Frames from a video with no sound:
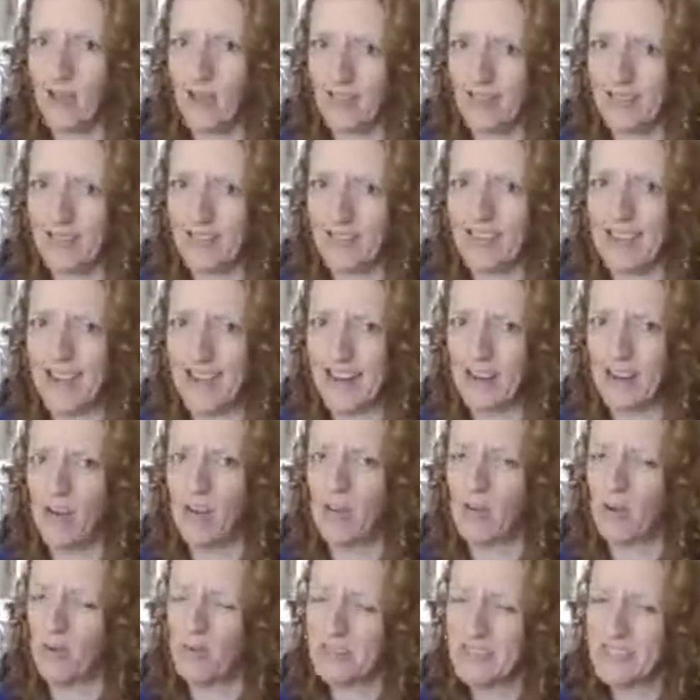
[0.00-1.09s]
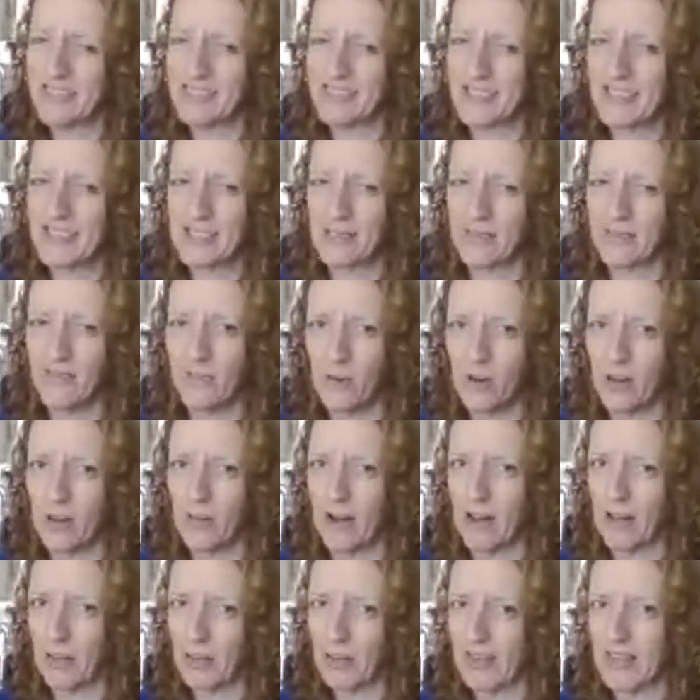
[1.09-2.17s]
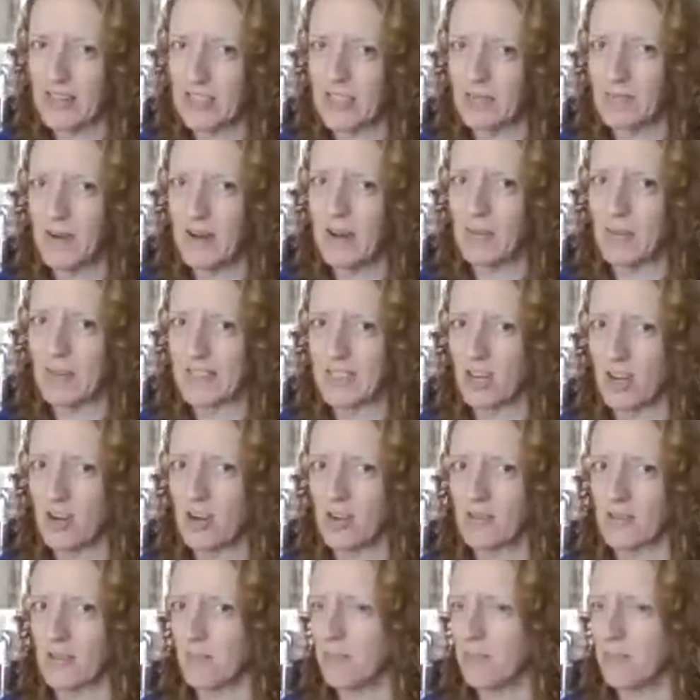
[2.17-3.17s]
kind of not come into season fully, but I think she might be starting